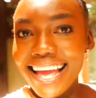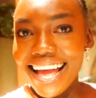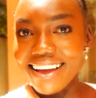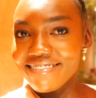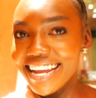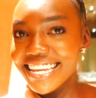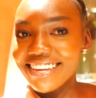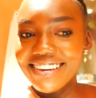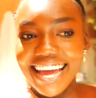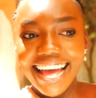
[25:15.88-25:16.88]
All right,
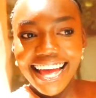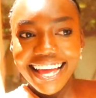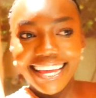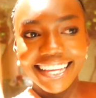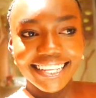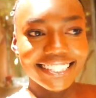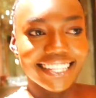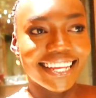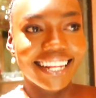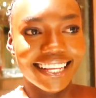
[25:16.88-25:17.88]
you guys,
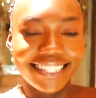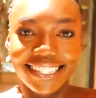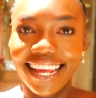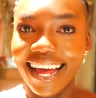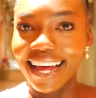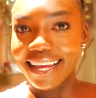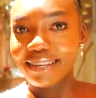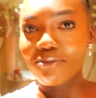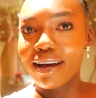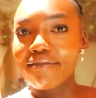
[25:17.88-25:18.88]
it is
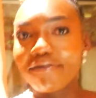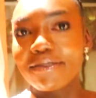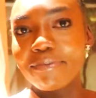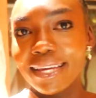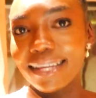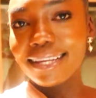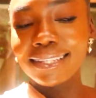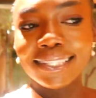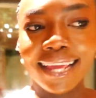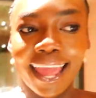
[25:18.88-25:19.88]
time for
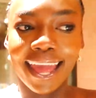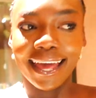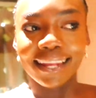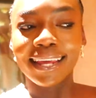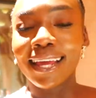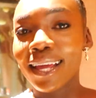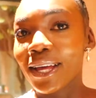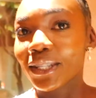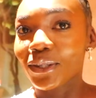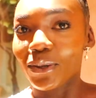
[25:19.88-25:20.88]
me to head
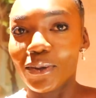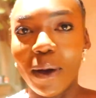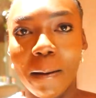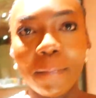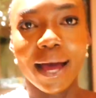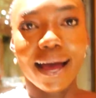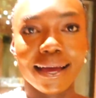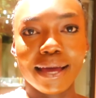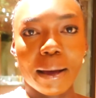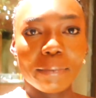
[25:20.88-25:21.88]
to
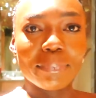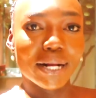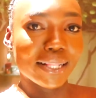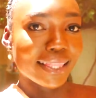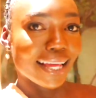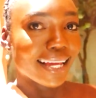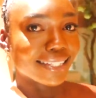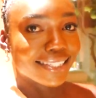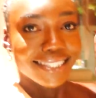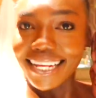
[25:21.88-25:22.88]
my
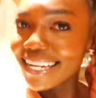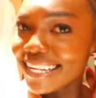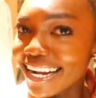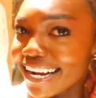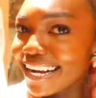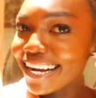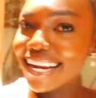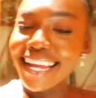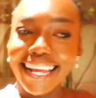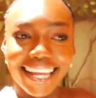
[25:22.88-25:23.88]
birthday dinner.
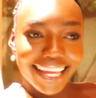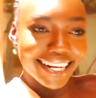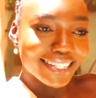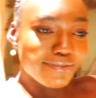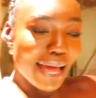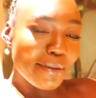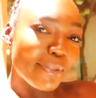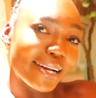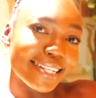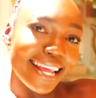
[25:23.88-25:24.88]
It is my
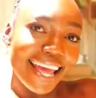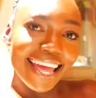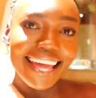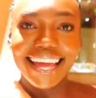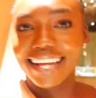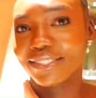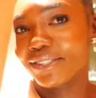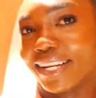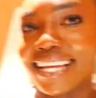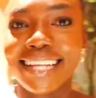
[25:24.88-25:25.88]
birthday. I told
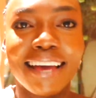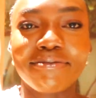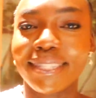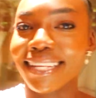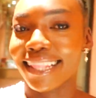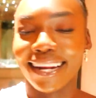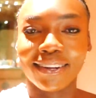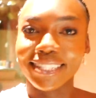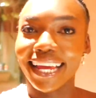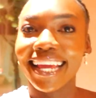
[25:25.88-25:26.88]
you guys, I've been saying that
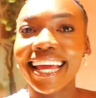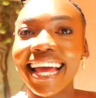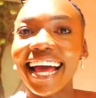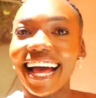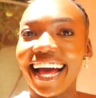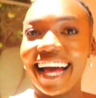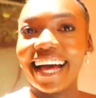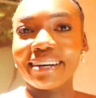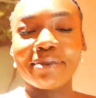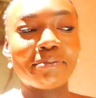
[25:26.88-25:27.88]
all day.
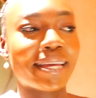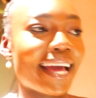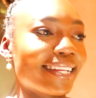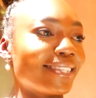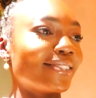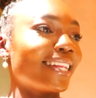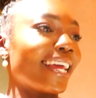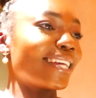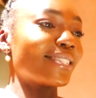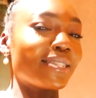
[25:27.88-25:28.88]
But yeah, so
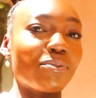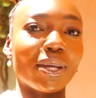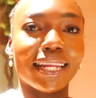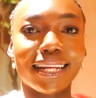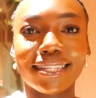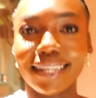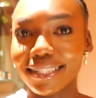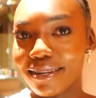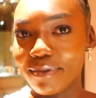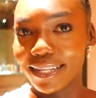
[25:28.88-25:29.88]
today has just been
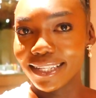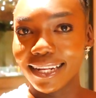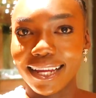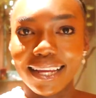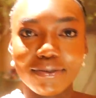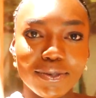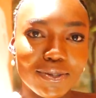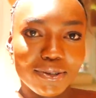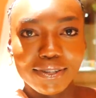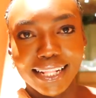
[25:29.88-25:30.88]
such an amazing day. It
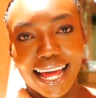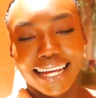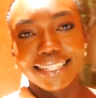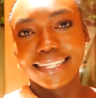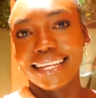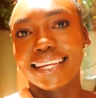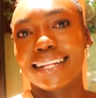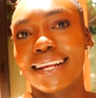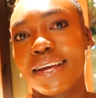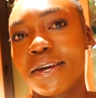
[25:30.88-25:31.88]
was so
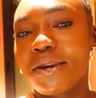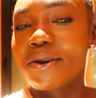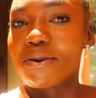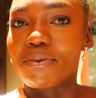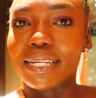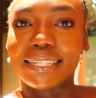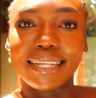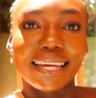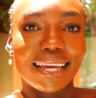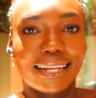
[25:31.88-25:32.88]
relaxing. We
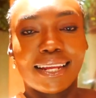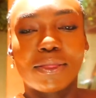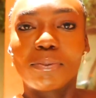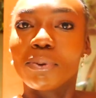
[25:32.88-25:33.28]
did the